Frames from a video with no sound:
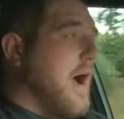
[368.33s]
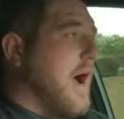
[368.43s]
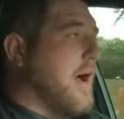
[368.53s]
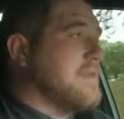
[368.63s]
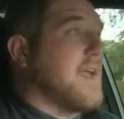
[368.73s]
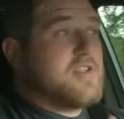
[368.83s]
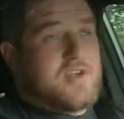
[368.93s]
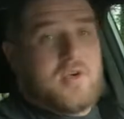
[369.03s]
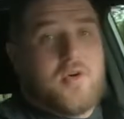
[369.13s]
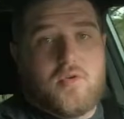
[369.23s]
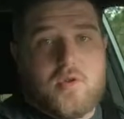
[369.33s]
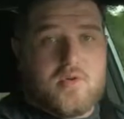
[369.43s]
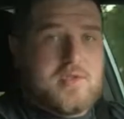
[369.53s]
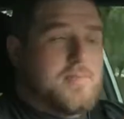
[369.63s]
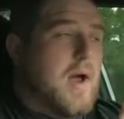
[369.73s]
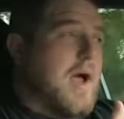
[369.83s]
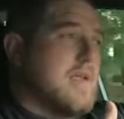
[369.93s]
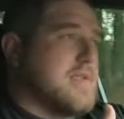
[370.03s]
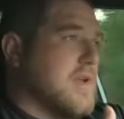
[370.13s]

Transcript: It's actually a cool little spot.